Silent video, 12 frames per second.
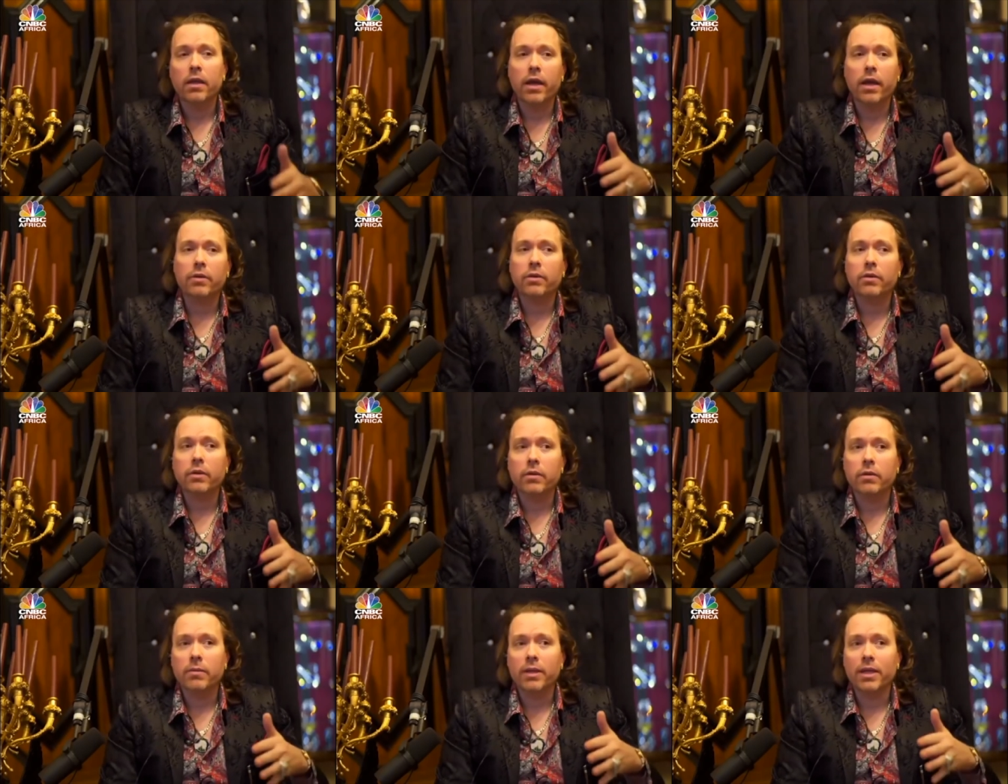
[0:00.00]
Now,
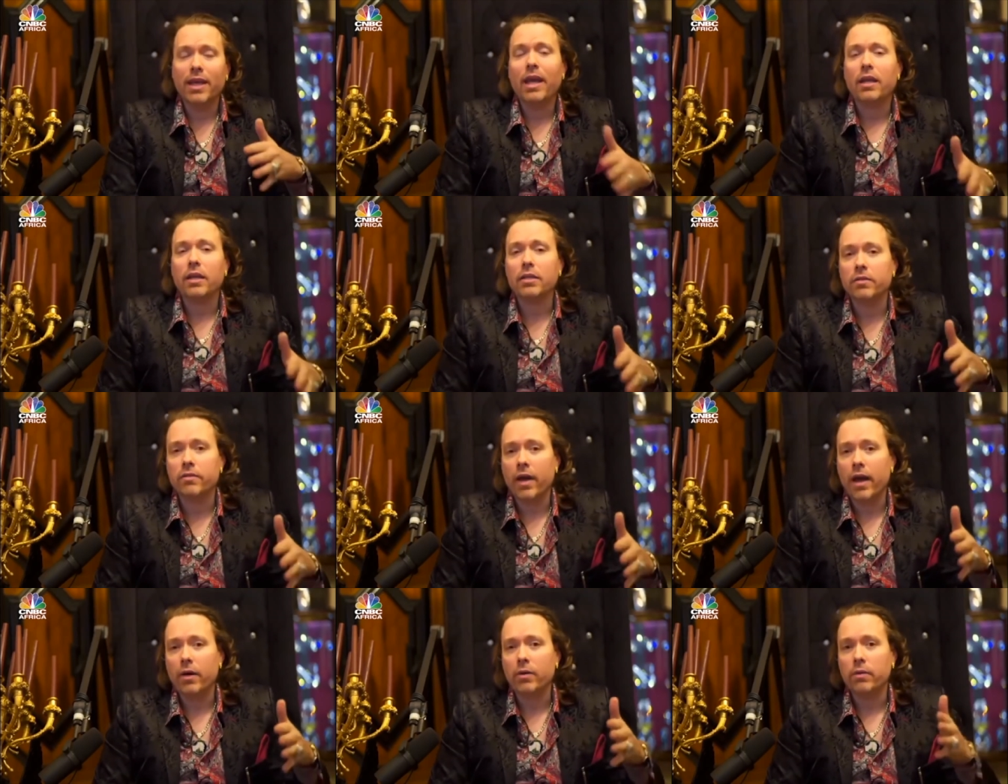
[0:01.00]
the mechanics of
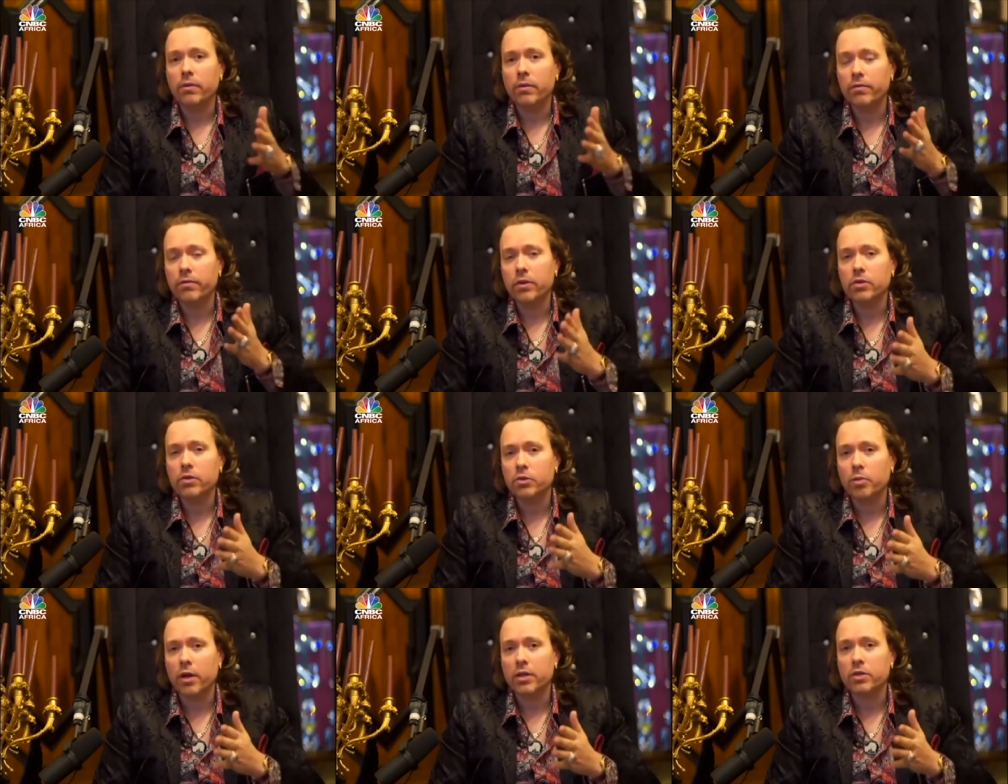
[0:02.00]
how the futures
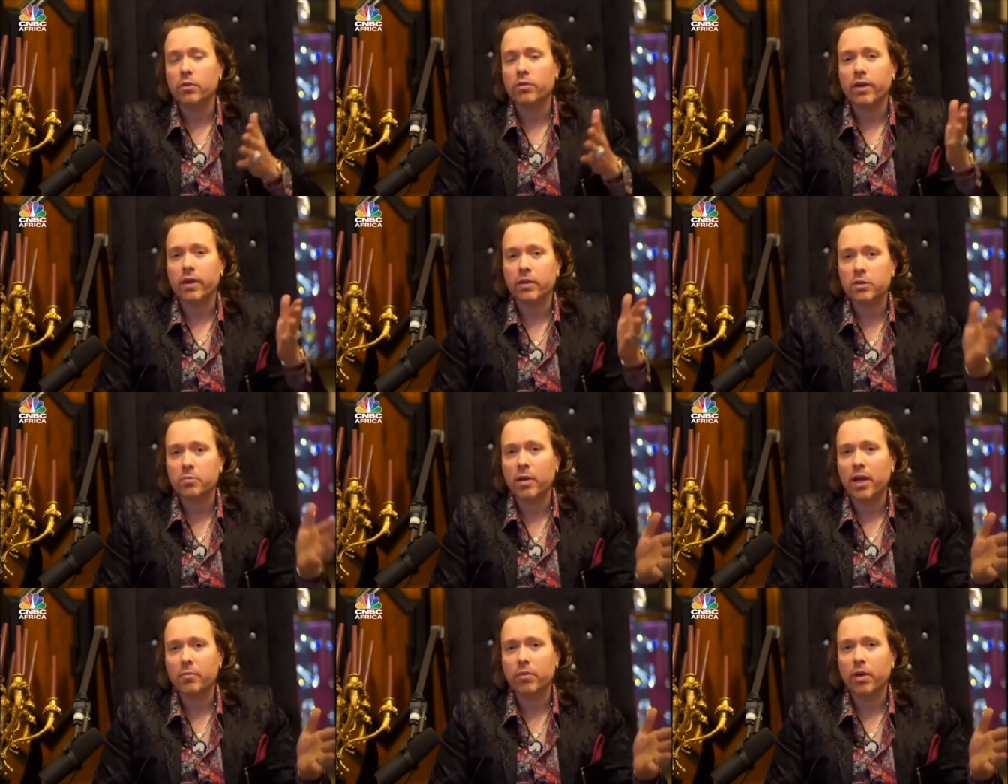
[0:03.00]
price will affect the
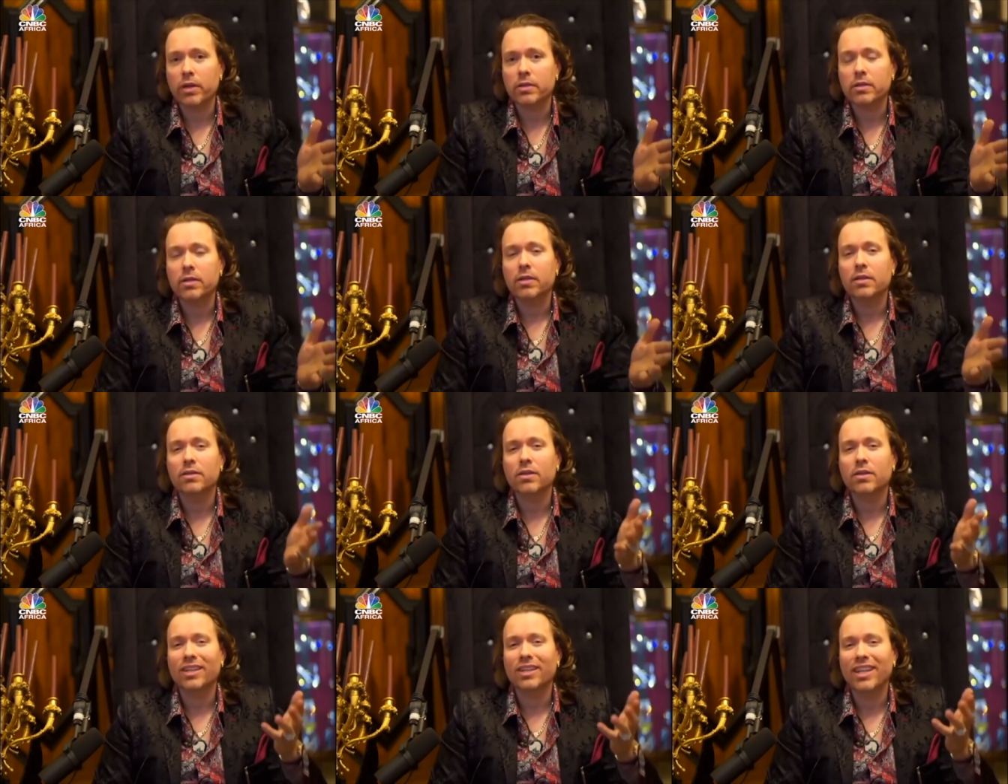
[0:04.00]
spot price is
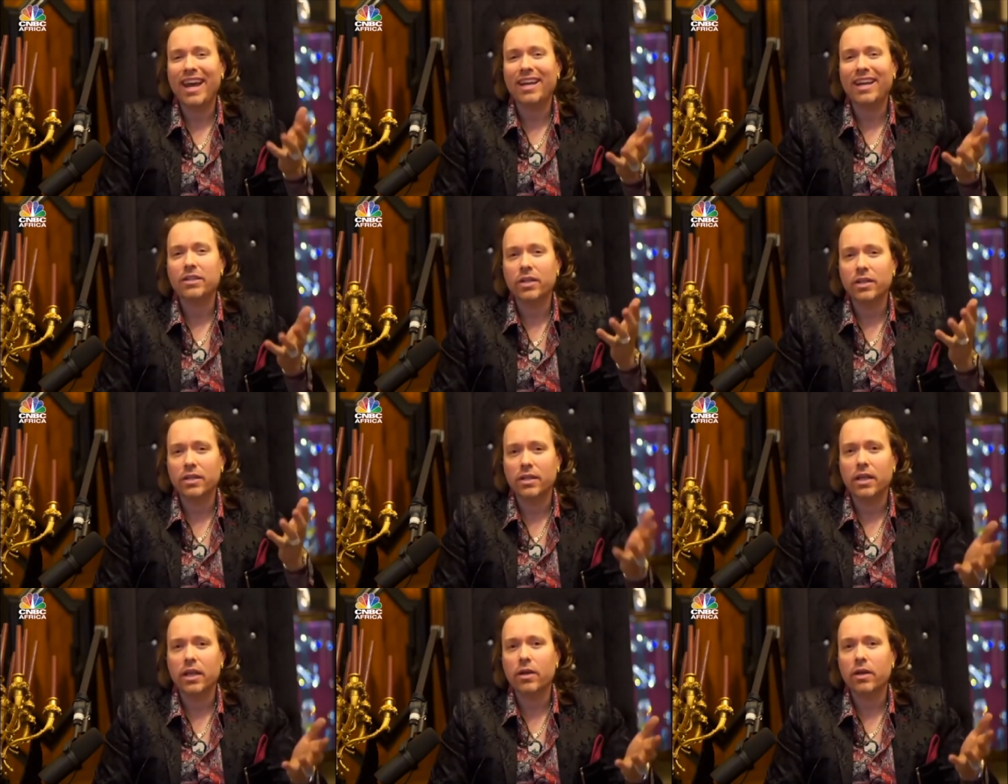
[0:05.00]
called cash and
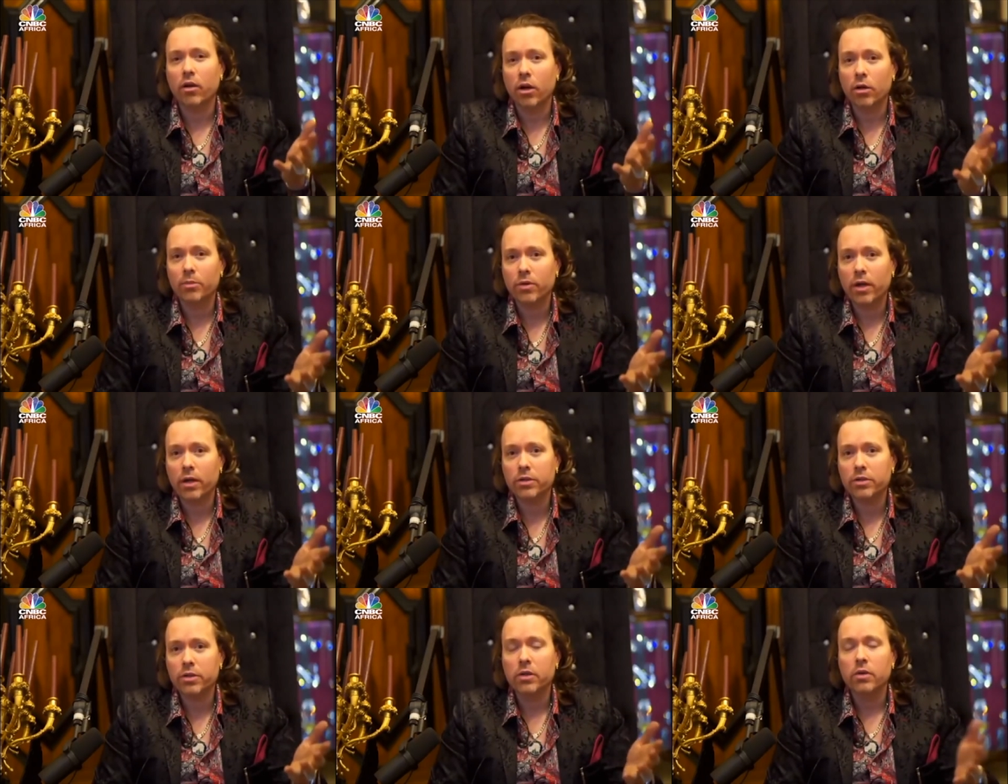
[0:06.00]
carry
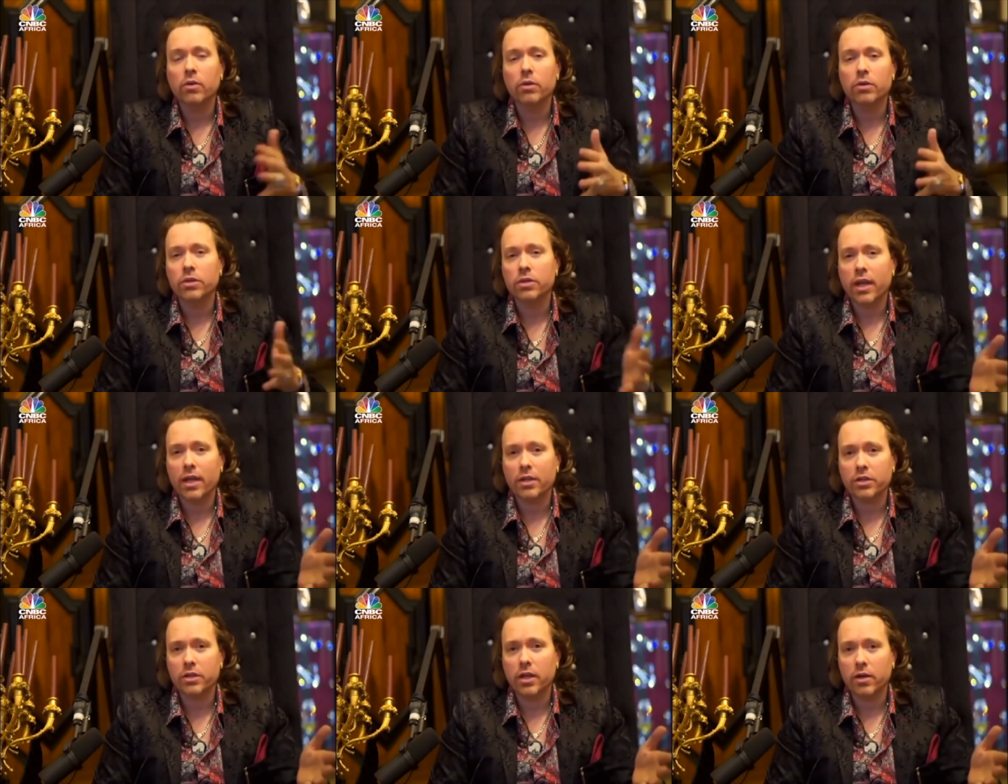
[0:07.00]
arbitrage, or just
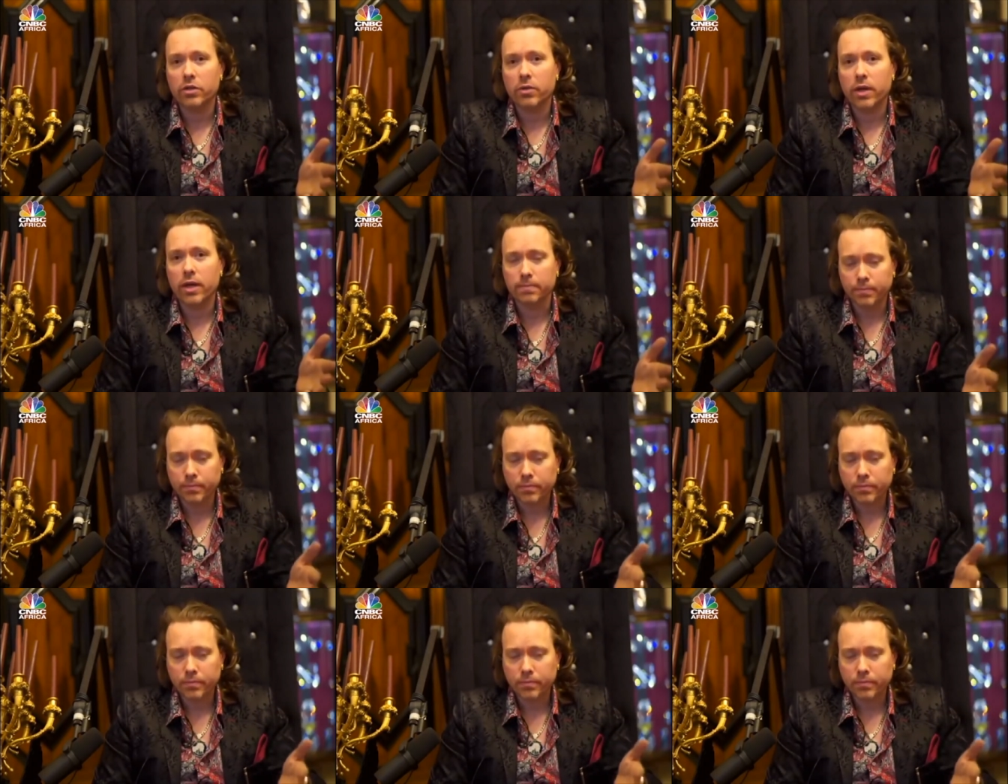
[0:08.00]
cash and carry trading.